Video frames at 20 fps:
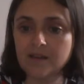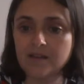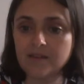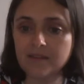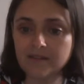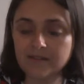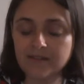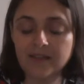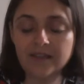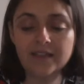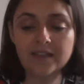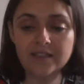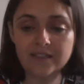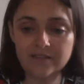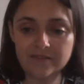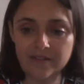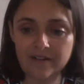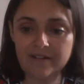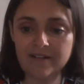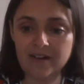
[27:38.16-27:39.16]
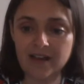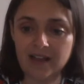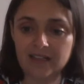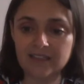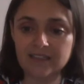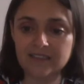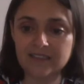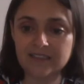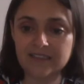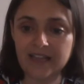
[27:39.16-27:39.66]
The Senate is very
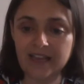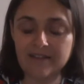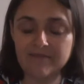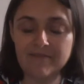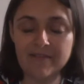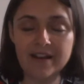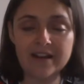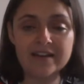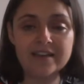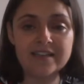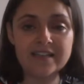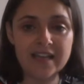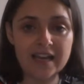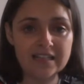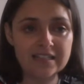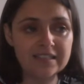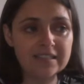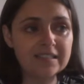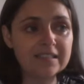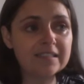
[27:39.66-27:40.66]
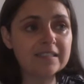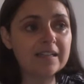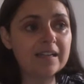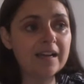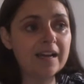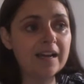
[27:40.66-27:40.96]
likely to stay red, yes,